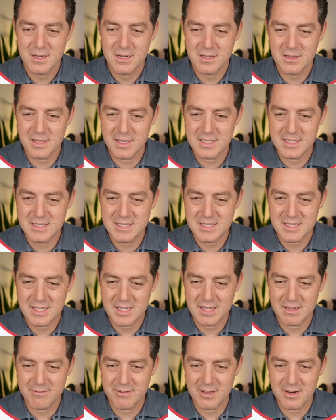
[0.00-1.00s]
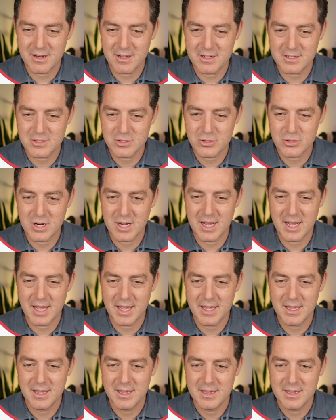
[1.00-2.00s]
Let's give it a
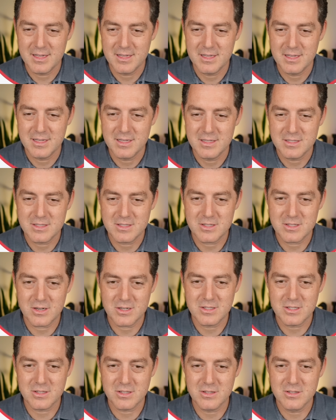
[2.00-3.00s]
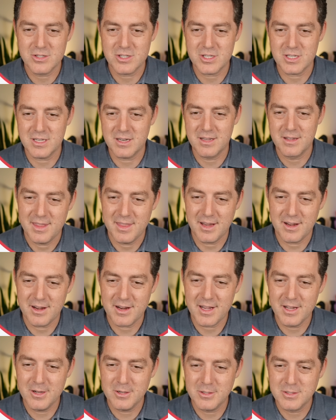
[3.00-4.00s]
try. Start solution. There it
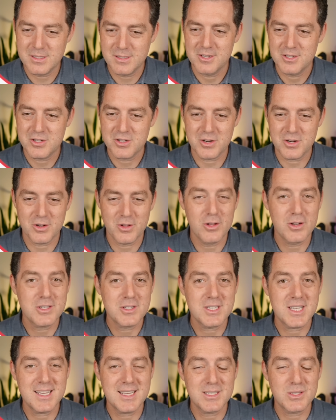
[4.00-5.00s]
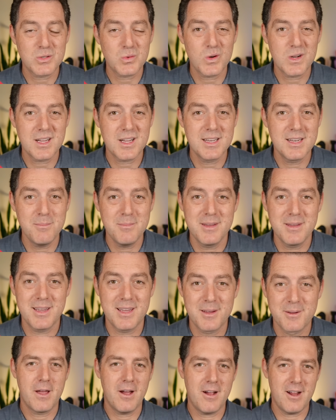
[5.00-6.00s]
goes. Sure looks like it's working to
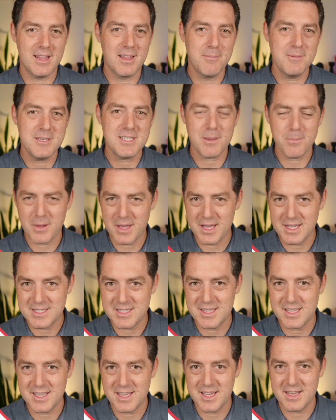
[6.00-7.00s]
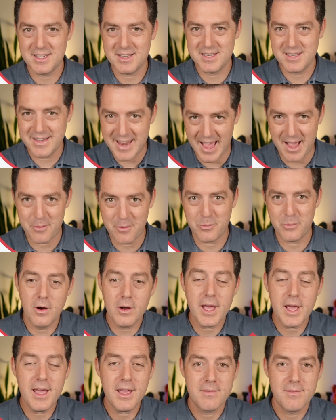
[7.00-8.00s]
me. All right, let me skip ahead to the end now.
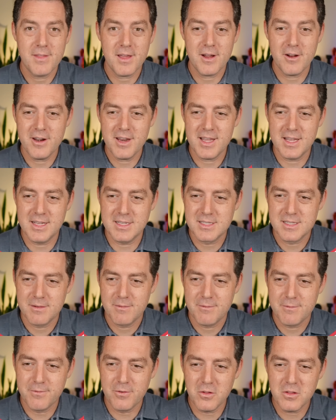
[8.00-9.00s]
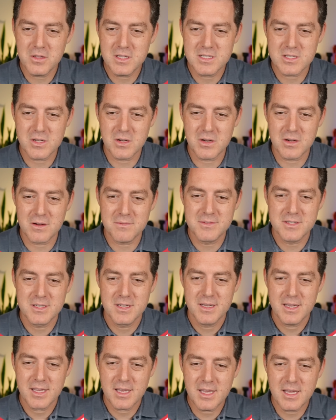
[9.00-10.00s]
Okay, there it is. Fully solved,
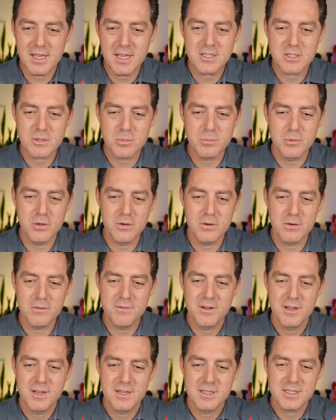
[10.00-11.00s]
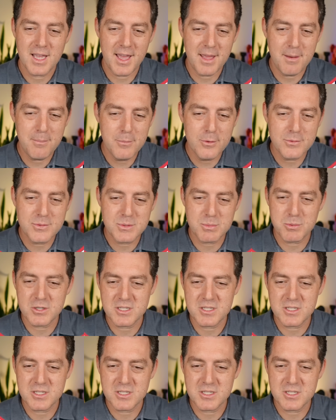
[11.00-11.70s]
each move, ten moves per